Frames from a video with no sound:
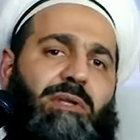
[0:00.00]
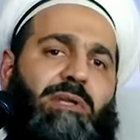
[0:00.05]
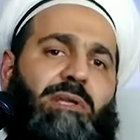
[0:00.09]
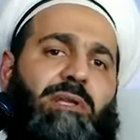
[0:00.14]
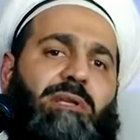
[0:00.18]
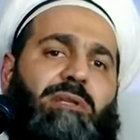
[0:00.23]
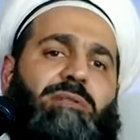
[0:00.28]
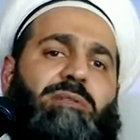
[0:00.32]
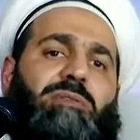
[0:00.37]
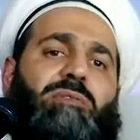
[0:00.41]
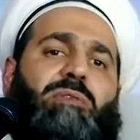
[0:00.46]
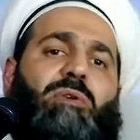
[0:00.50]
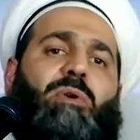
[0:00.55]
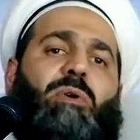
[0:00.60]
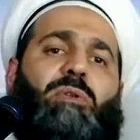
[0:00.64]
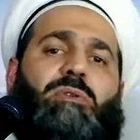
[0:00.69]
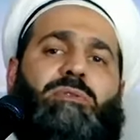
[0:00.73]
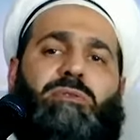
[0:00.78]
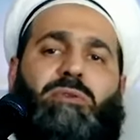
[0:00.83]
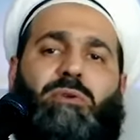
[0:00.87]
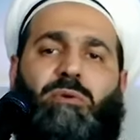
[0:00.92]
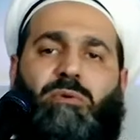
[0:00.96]
is
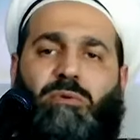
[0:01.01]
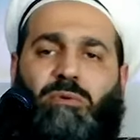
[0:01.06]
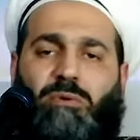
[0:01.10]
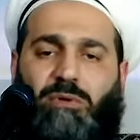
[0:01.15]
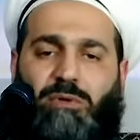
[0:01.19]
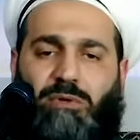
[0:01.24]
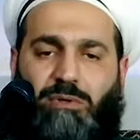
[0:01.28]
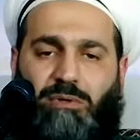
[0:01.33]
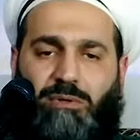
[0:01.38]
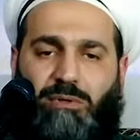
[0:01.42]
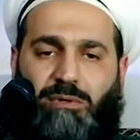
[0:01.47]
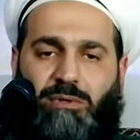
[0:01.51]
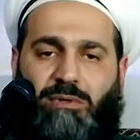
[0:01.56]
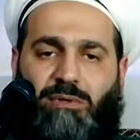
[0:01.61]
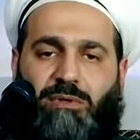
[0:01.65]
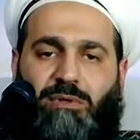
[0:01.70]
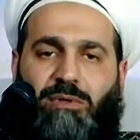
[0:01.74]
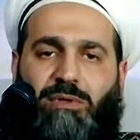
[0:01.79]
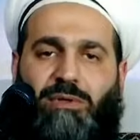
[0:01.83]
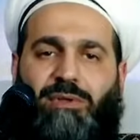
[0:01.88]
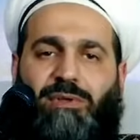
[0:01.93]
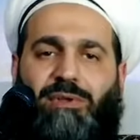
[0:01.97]
also
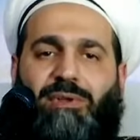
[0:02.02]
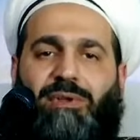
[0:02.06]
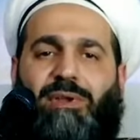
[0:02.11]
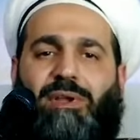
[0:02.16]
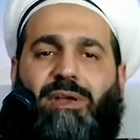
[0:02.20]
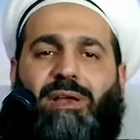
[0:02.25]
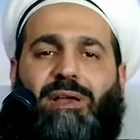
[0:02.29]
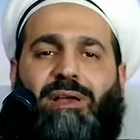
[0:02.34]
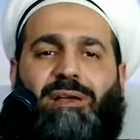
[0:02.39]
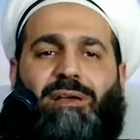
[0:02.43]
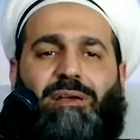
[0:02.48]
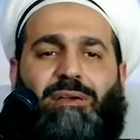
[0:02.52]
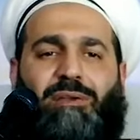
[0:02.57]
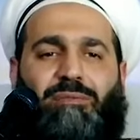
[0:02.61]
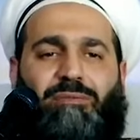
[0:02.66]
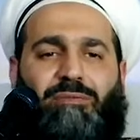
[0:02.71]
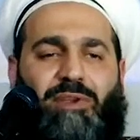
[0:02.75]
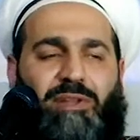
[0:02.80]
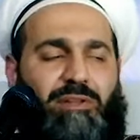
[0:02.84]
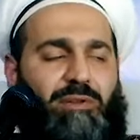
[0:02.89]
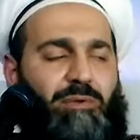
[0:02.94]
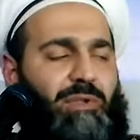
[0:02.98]

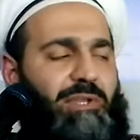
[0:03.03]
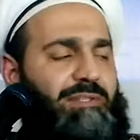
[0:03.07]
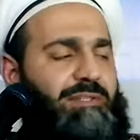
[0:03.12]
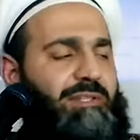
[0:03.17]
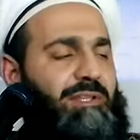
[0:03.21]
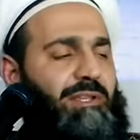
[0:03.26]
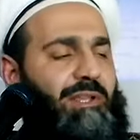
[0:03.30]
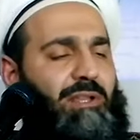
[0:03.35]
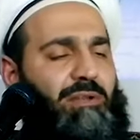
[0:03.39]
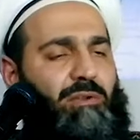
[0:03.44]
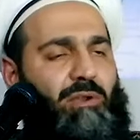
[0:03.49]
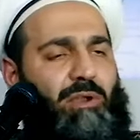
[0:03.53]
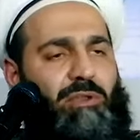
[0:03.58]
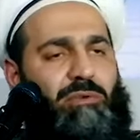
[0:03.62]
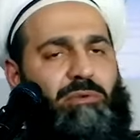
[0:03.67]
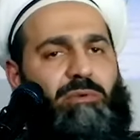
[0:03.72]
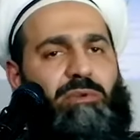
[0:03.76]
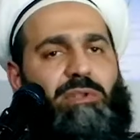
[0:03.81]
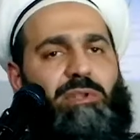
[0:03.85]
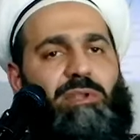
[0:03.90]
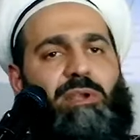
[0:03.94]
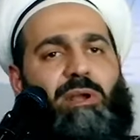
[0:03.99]
venerating and
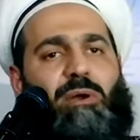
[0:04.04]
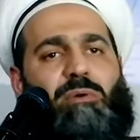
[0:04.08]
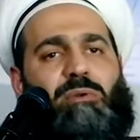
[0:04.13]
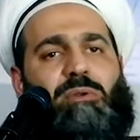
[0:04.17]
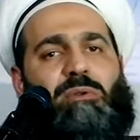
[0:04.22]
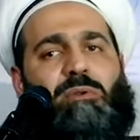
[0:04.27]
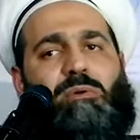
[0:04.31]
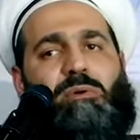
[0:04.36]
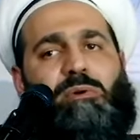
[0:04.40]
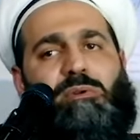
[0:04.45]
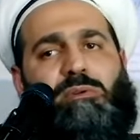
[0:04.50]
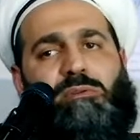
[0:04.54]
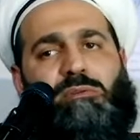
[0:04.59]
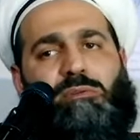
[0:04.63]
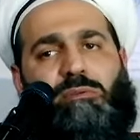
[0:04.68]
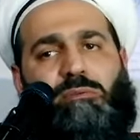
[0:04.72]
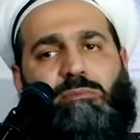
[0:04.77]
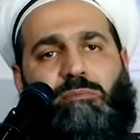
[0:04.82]
honoring our Lord,